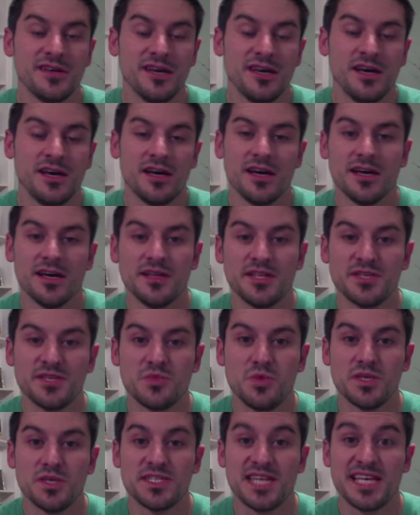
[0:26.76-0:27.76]
This
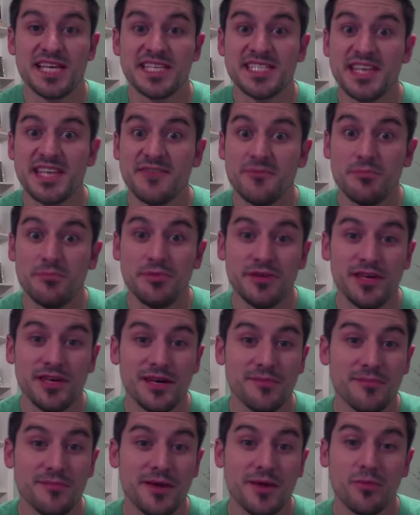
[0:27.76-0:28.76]
Wednesday at 7
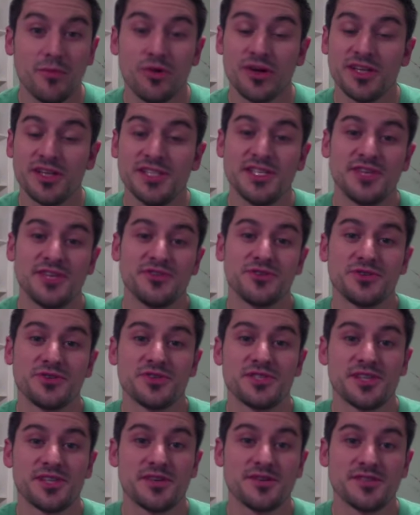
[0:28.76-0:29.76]
p.m., man, we're continuing our
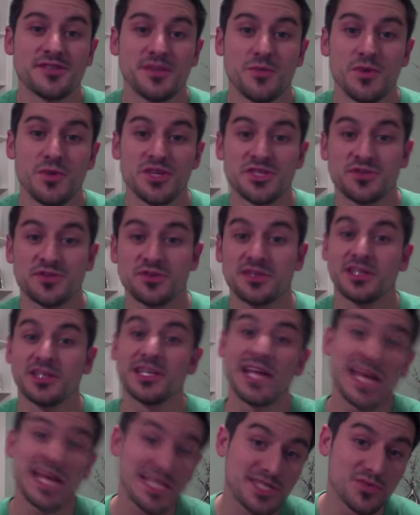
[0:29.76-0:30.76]
series that we started last